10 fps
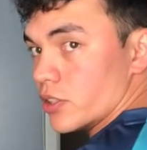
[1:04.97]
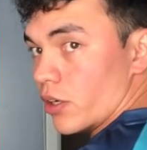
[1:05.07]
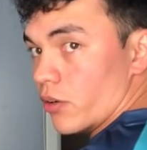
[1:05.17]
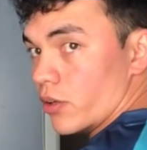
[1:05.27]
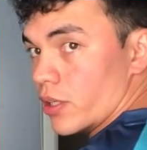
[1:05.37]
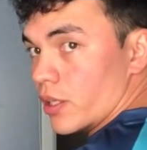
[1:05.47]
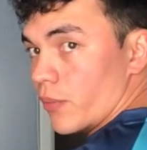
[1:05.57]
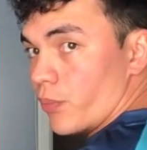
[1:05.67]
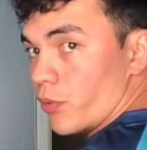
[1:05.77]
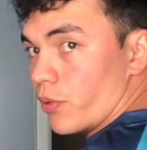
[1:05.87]
So
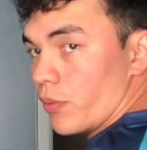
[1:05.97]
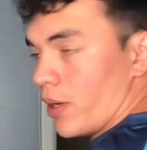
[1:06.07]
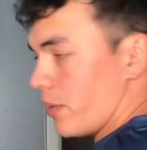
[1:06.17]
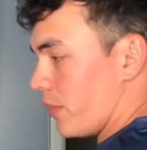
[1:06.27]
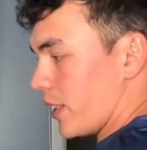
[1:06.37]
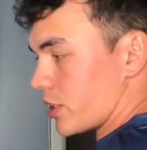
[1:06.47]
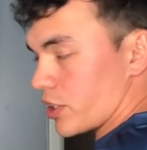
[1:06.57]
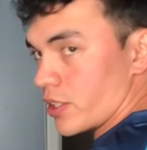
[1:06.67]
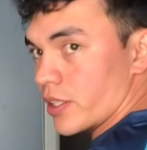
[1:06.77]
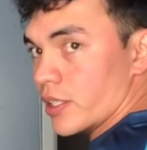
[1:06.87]
we want to make
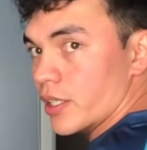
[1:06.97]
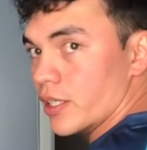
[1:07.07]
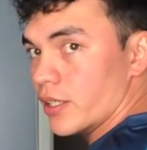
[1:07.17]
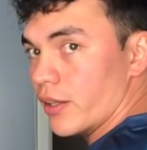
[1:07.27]
sure